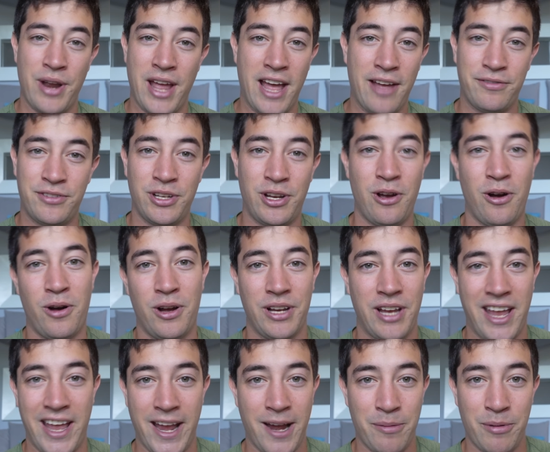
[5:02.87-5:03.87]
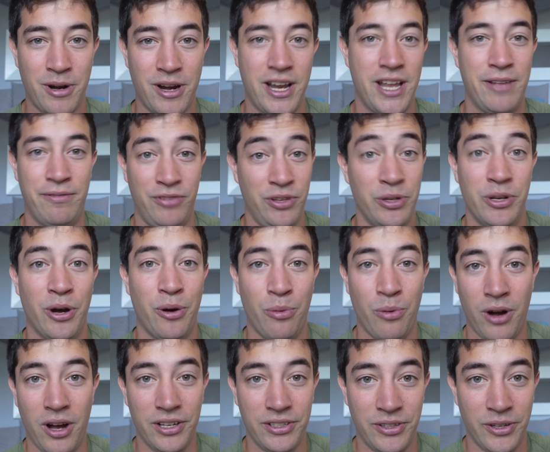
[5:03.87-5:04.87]
have to go on camera if you
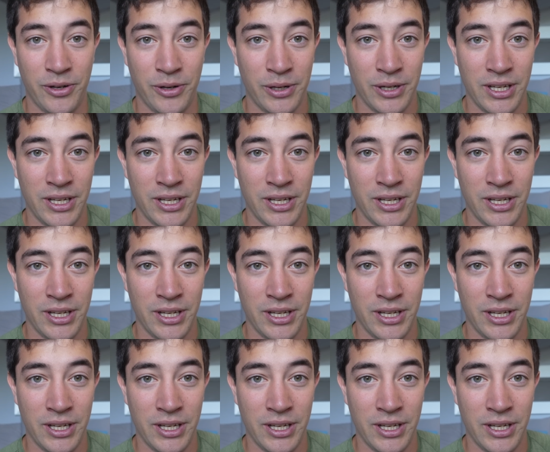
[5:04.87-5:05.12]
don't want to.